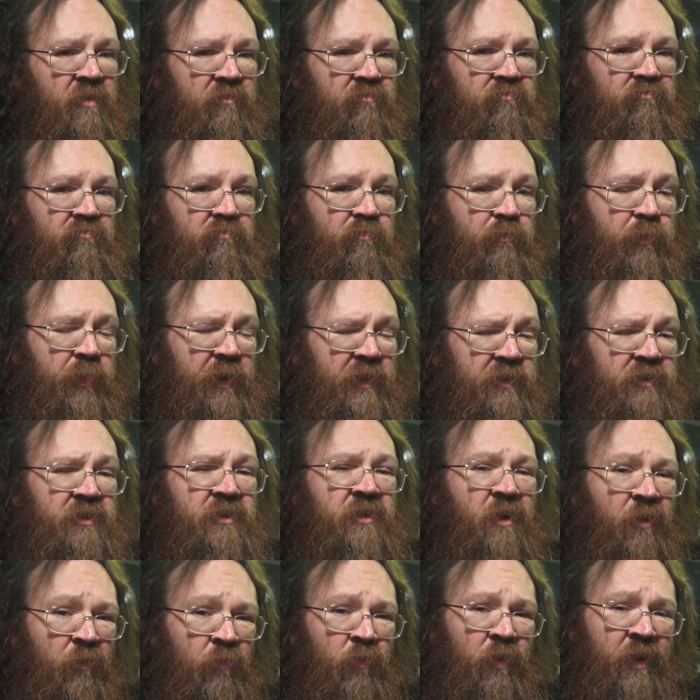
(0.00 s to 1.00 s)
But
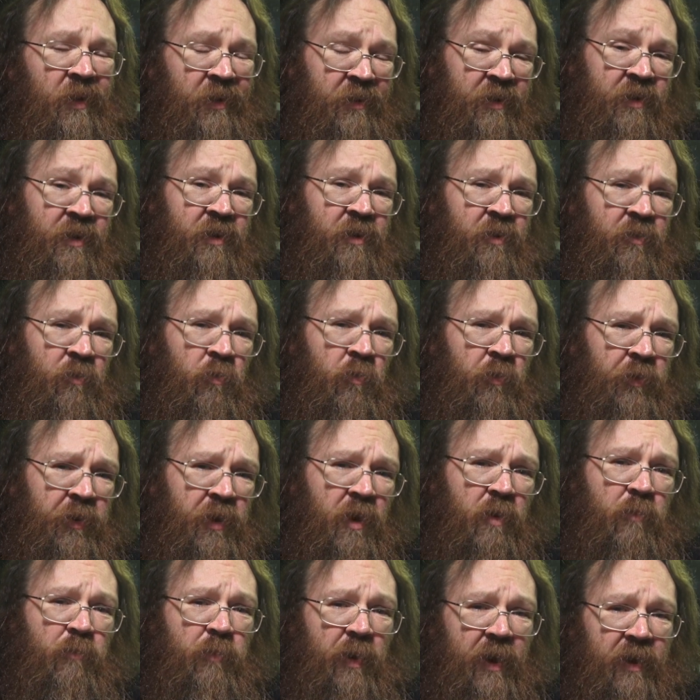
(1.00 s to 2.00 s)
it's not really an
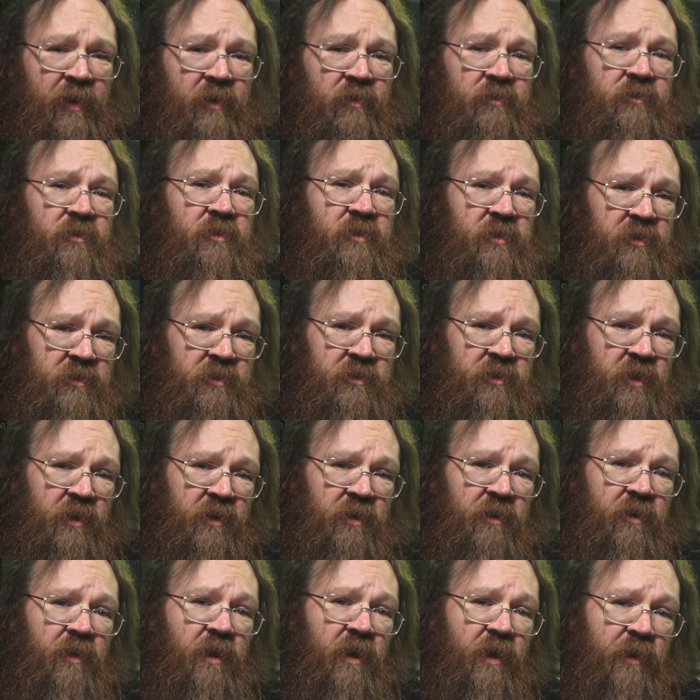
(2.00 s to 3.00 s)
audio bug, it's just
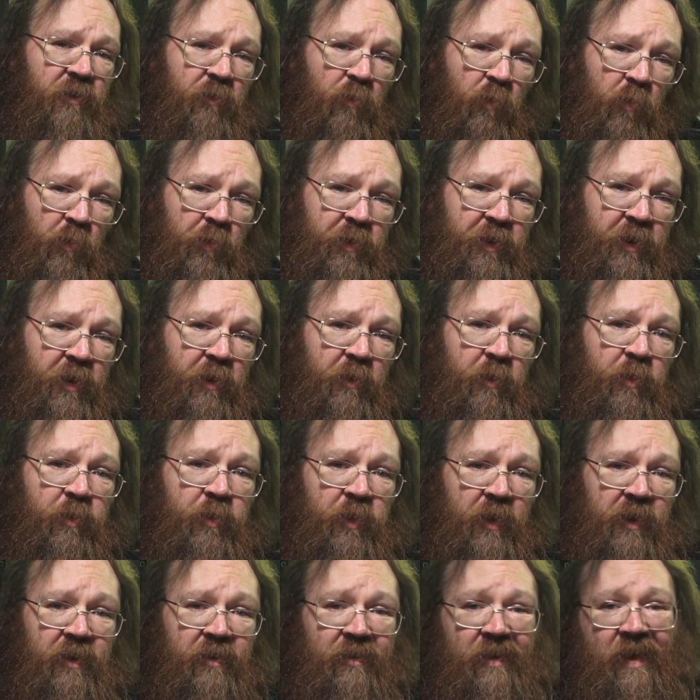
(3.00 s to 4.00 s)
an audio
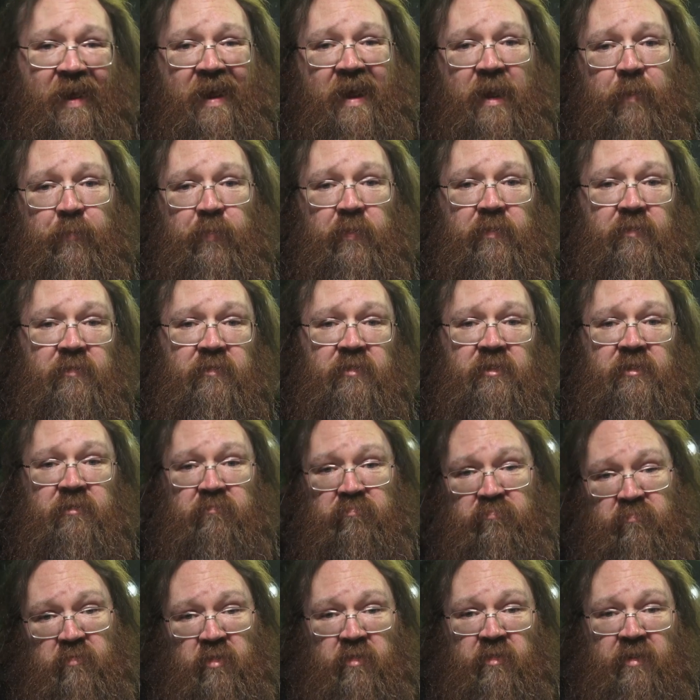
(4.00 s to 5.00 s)
thing that
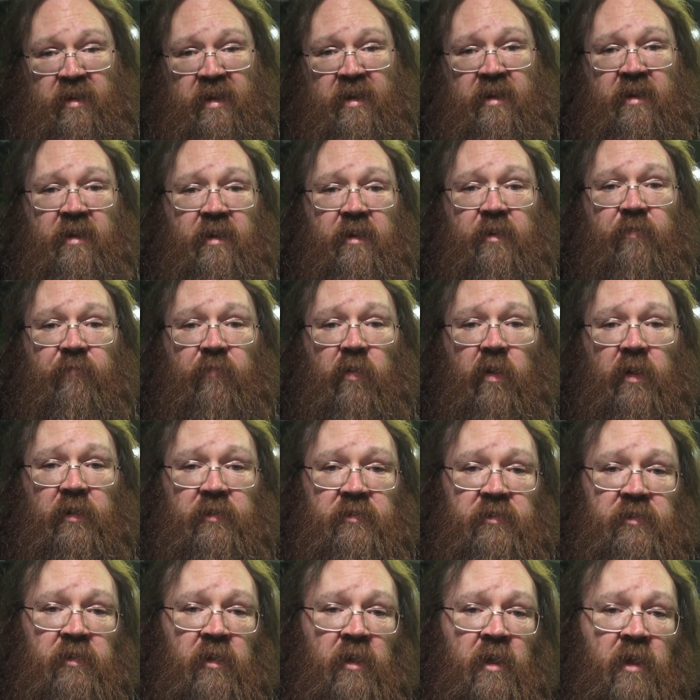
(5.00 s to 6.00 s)
happens on any
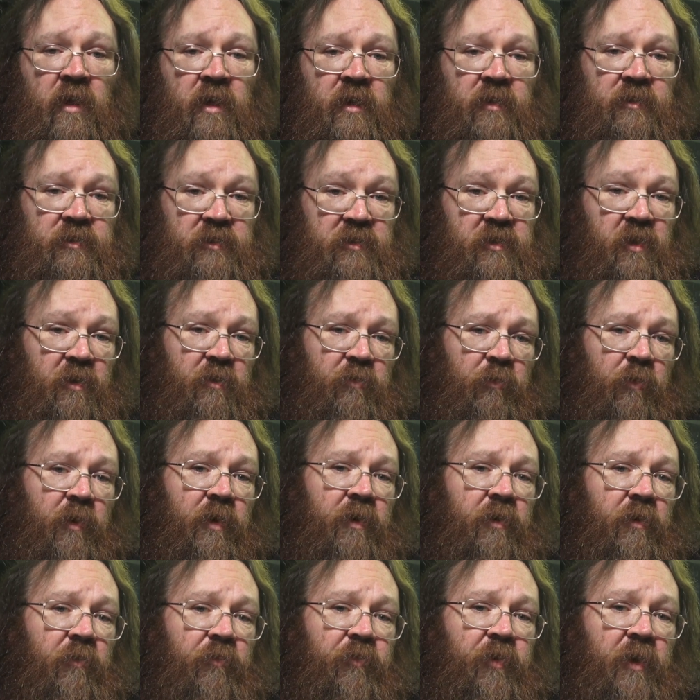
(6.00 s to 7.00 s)
device. Stick
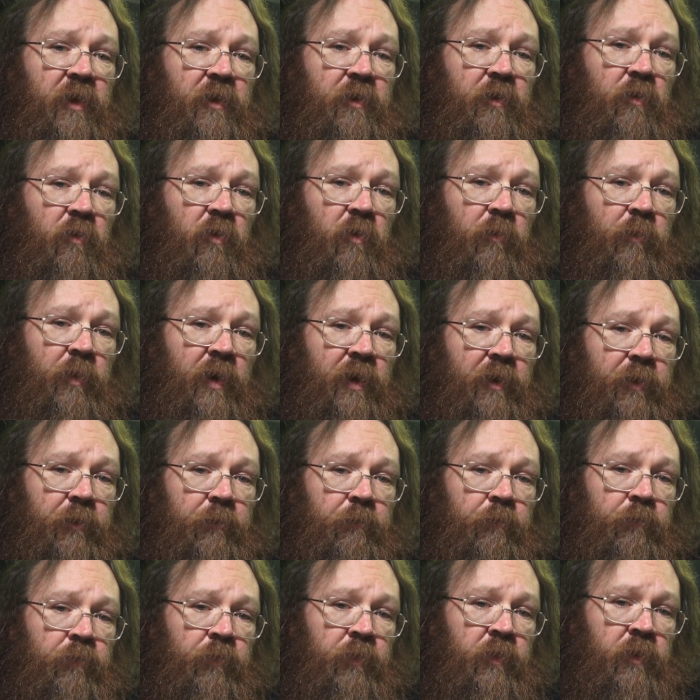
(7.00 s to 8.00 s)
around, I'll tell you all about
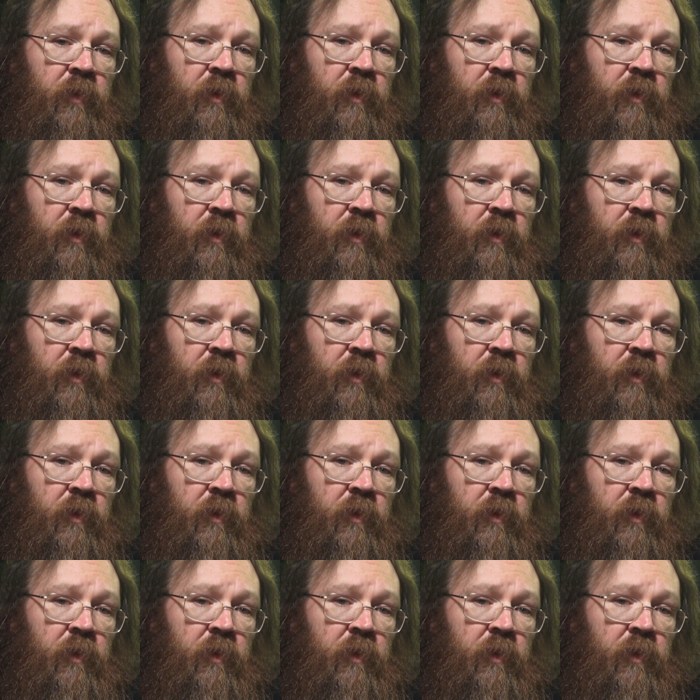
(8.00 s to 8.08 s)
it.